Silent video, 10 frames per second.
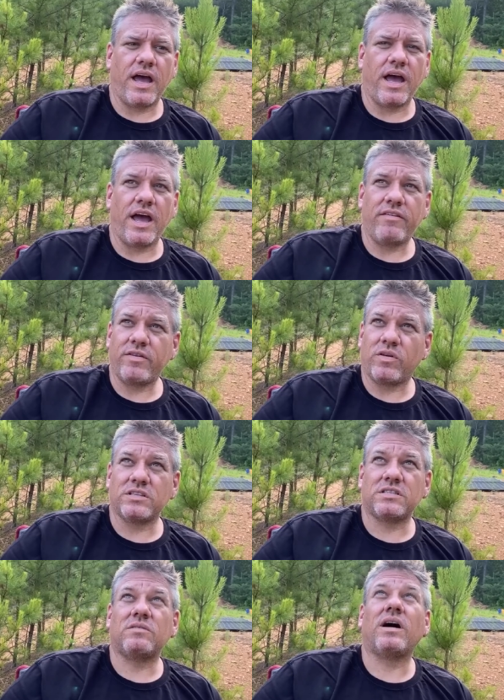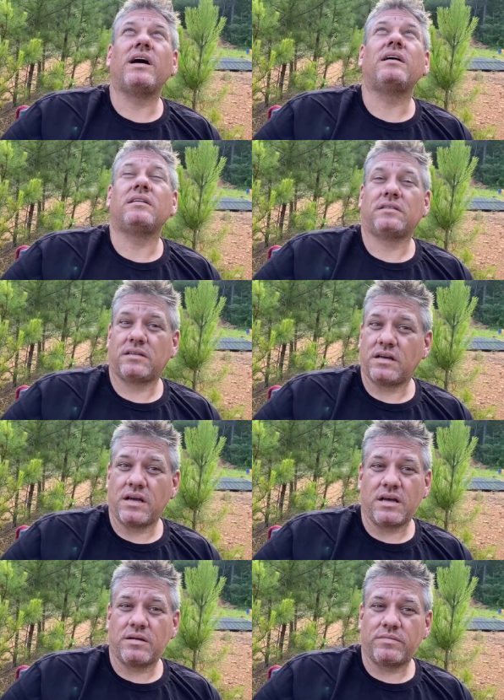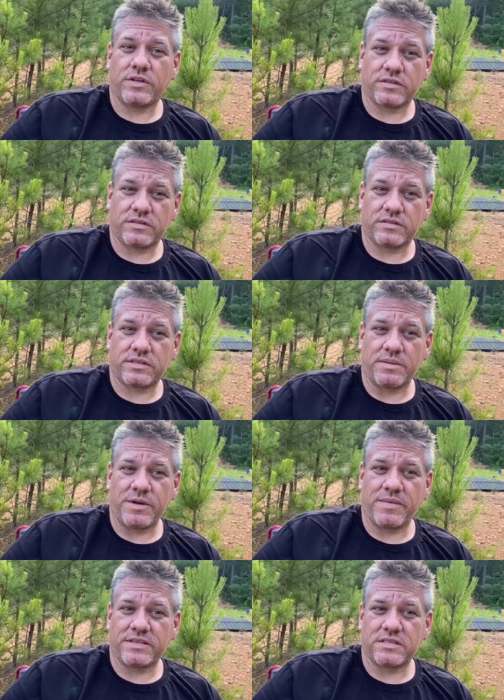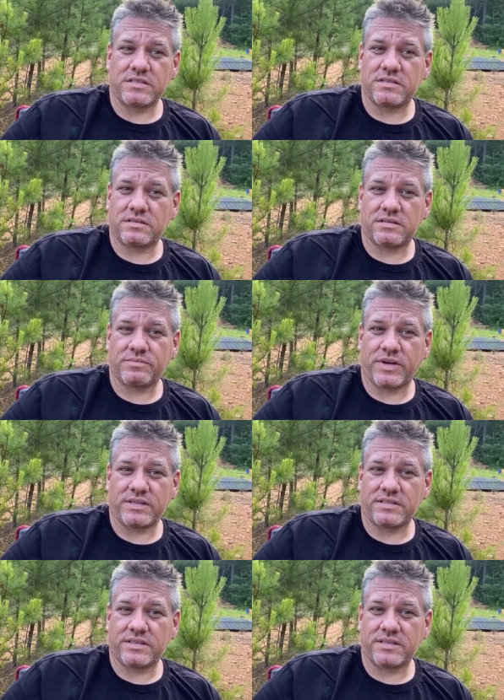Every once in a while, he'll send me a message, but